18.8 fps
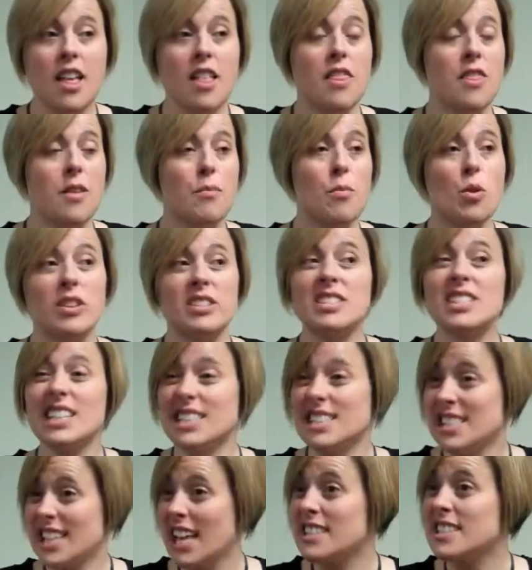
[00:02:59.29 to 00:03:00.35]
the more
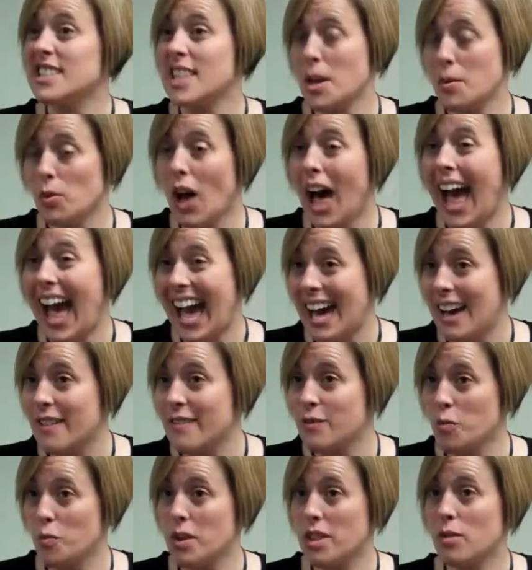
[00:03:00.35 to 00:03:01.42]
success they will have
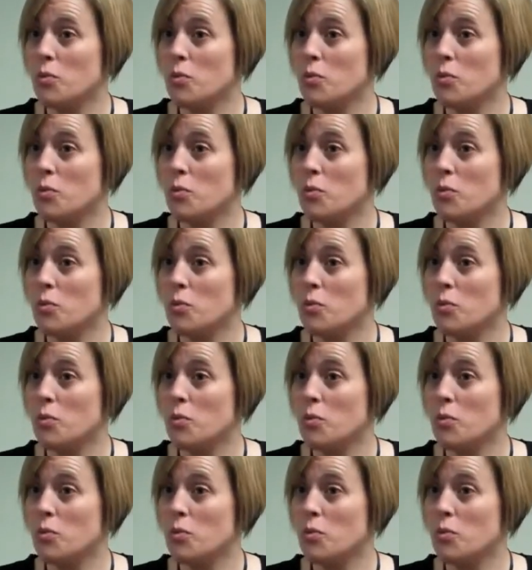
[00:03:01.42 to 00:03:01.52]
with